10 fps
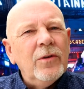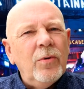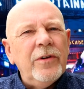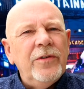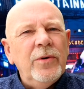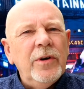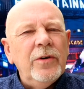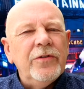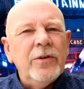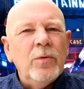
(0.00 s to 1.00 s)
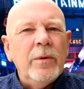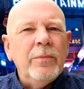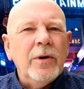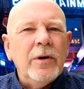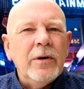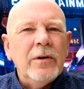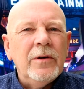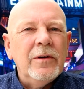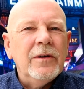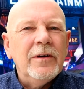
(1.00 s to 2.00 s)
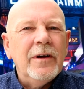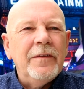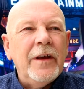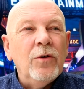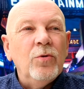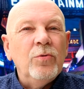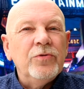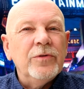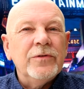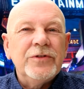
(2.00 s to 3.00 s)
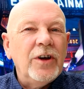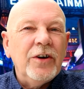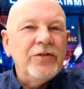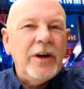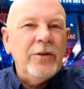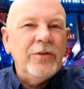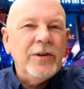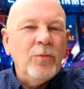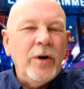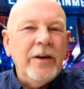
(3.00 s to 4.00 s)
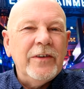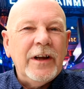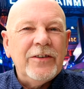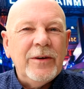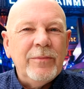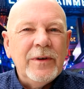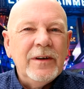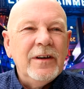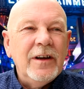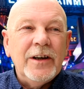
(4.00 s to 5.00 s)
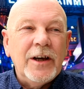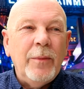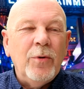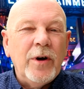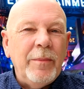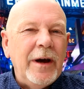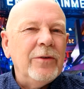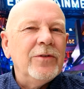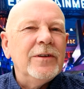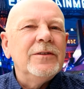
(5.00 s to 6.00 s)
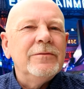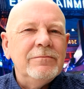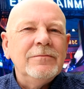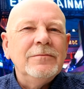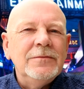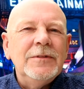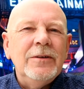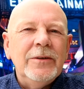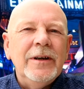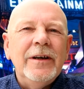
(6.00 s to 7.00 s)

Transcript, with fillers: quite a few girls in the one bar. And they all sort of start shouting and waving at him, and a couple come out, and he's